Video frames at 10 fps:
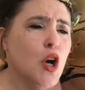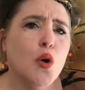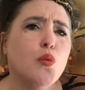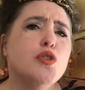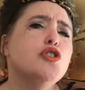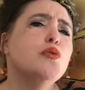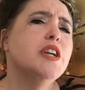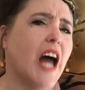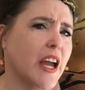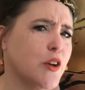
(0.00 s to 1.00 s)
would you
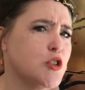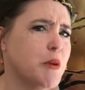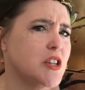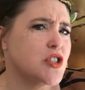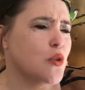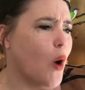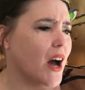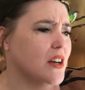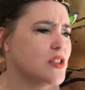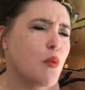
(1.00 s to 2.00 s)
like to be a
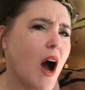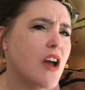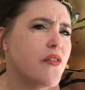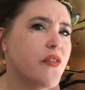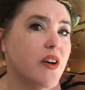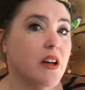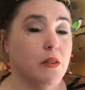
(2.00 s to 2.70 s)
squire's wife?"